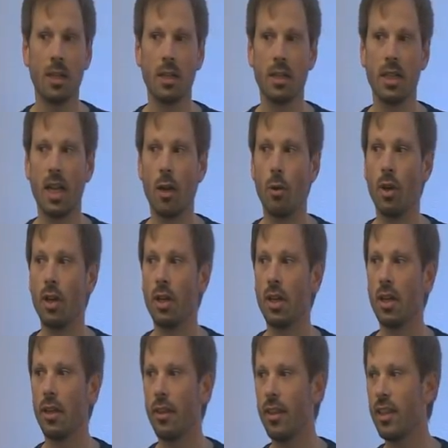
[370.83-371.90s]
Now,
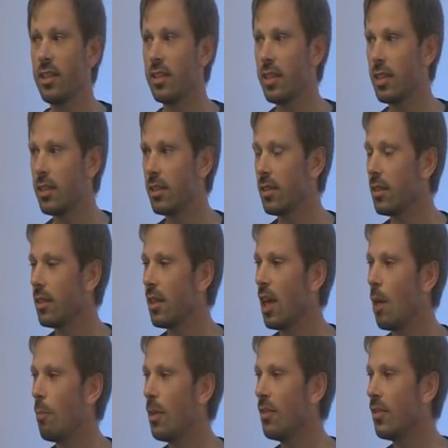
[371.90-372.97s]
this is
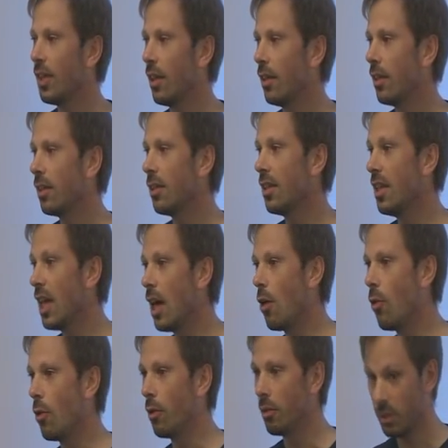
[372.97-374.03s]
up until
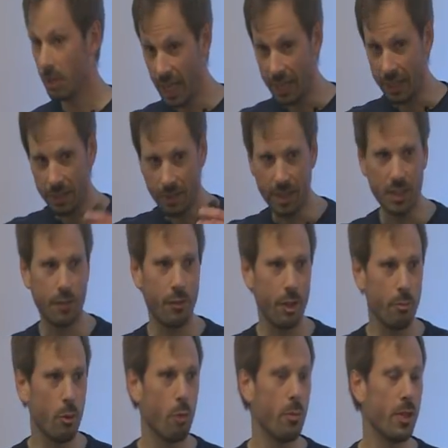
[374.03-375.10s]
now, like this very
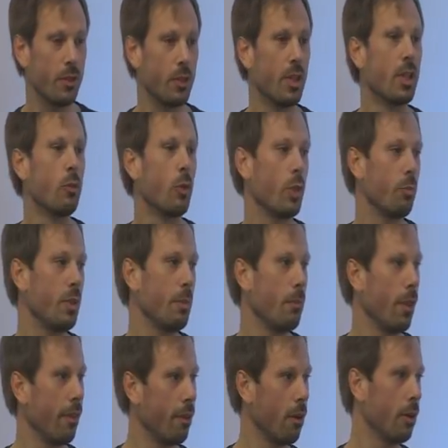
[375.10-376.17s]
moment, what people
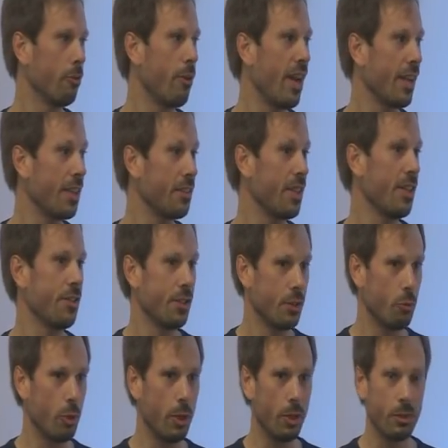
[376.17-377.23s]
thought rack extensions
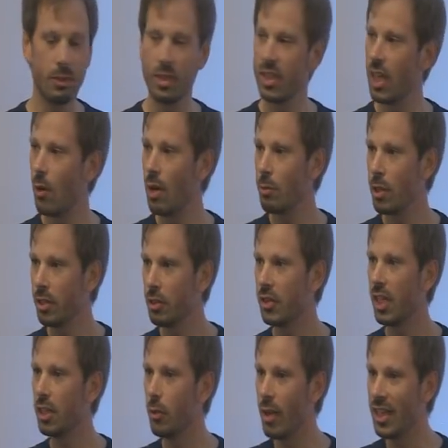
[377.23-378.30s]
were. Now I'm going to
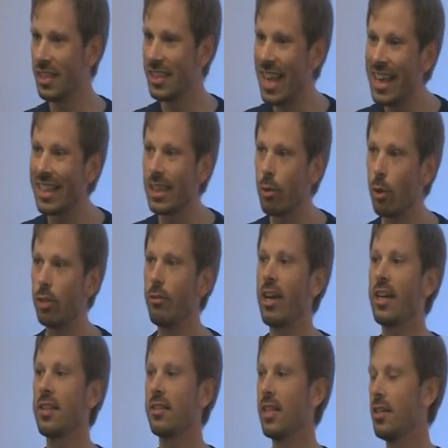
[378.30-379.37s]
tell you exactly what rack
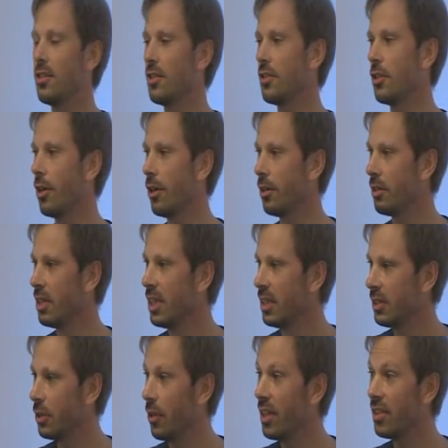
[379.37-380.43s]
extensions are.
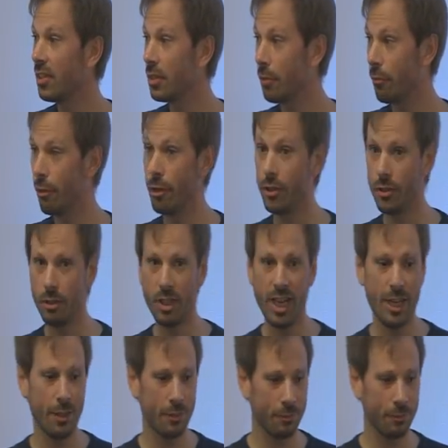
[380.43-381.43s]
So this is the first, okay?